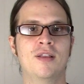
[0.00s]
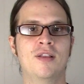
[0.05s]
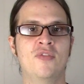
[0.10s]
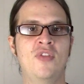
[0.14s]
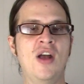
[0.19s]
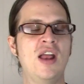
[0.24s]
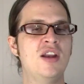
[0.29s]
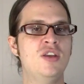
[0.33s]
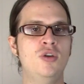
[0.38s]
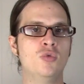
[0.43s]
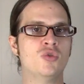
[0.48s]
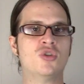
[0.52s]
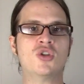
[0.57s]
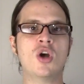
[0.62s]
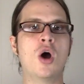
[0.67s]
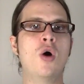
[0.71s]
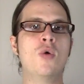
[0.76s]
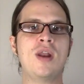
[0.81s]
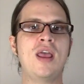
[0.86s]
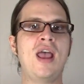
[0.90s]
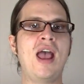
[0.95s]
that you
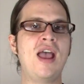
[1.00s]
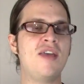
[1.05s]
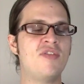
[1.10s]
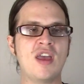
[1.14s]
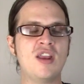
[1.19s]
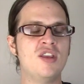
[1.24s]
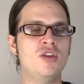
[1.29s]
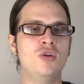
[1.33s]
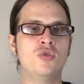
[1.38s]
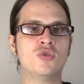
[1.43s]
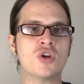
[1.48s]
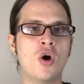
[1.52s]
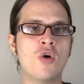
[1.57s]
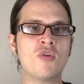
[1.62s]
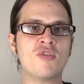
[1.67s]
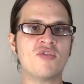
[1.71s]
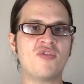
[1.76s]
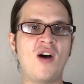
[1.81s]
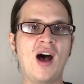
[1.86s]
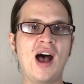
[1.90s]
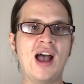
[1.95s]

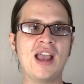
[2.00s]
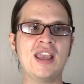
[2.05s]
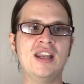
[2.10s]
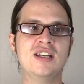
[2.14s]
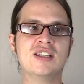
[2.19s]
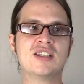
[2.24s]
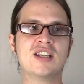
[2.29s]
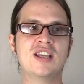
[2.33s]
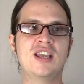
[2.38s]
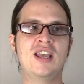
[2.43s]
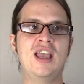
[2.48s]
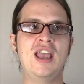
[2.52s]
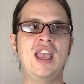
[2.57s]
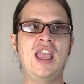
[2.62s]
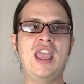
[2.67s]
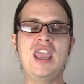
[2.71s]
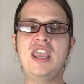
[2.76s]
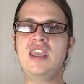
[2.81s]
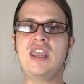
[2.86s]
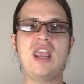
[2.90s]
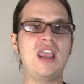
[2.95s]
don't find
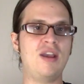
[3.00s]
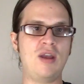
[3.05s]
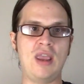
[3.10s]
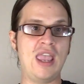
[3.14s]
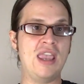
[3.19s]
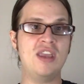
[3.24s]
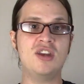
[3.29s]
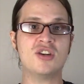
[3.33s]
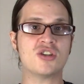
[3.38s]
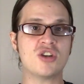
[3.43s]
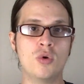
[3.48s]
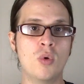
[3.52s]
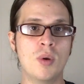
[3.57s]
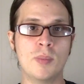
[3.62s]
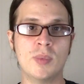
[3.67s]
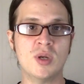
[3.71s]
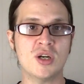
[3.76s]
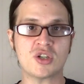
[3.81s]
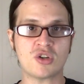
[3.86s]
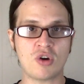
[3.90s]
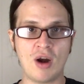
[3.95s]
Asian
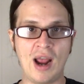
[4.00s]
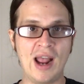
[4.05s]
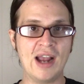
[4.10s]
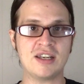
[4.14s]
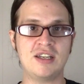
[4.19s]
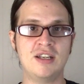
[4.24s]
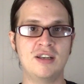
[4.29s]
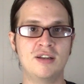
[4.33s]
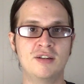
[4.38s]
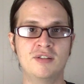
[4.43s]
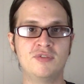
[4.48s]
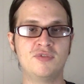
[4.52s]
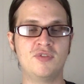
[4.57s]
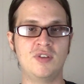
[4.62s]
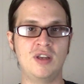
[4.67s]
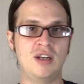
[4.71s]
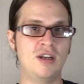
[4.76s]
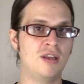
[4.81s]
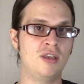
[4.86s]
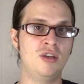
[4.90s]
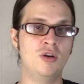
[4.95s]
women attractive,
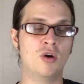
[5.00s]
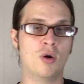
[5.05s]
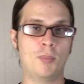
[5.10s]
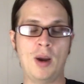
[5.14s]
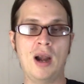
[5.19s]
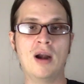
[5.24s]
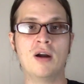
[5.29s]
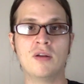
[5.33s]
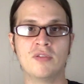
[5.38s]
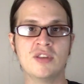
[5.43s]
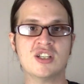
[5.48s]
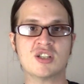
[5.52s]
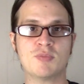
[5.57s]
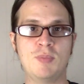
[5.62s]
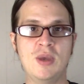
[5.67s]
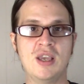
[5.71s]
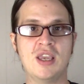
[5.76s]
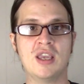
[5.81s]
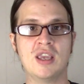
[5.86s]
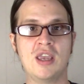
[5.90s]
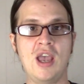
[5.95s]
and you're apparently
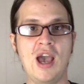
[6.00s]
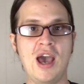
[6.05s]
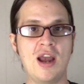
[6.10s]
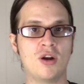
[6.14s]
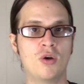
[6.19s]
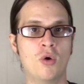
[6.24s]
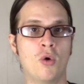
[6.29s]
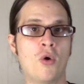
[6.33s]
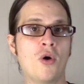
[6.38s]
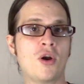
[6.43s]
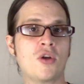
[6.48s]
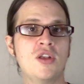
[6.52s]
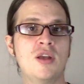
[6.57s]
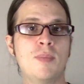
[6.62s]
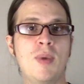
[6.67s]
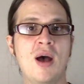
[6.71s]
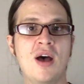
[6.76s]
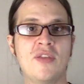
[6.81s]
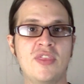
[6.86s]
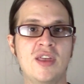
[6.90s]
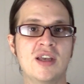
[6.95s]
speaking categorically
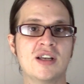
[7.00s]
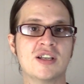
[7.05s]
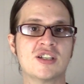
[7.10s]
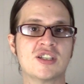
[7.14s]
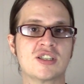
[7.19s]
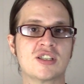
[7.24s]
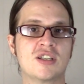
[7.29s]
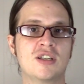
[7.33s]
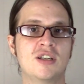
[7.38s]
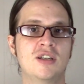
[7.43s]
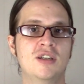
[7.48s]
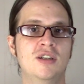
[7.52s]
about this?